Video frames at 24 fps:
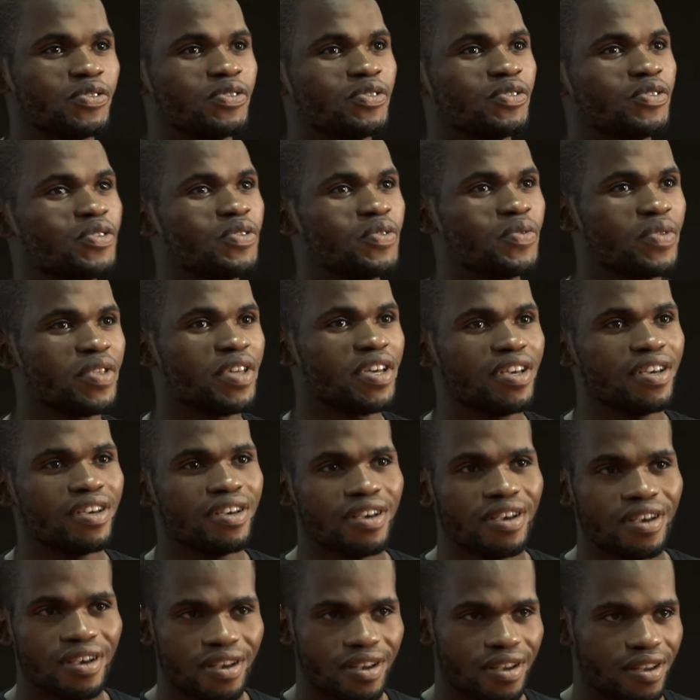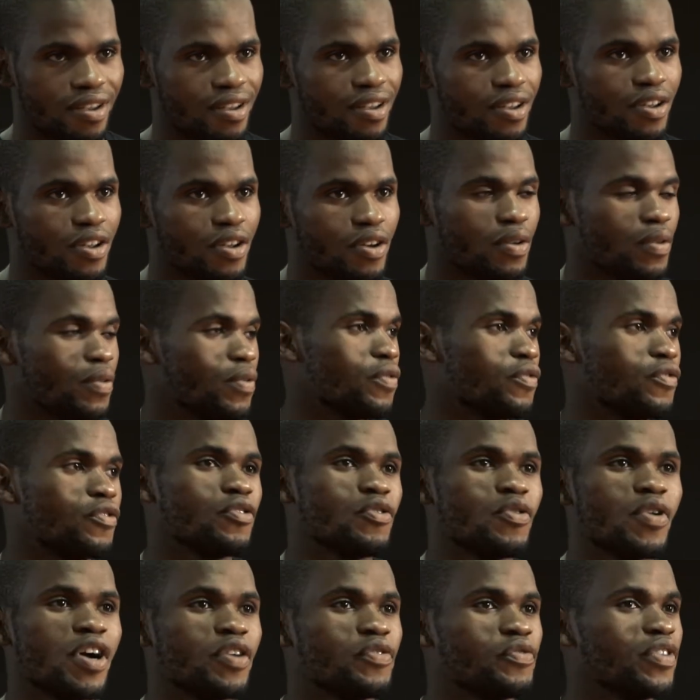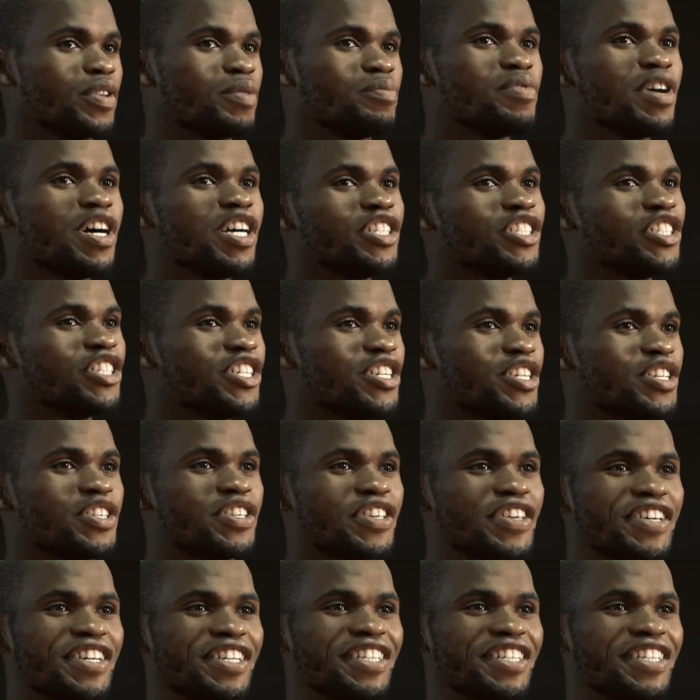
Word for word: to go there four hundred punches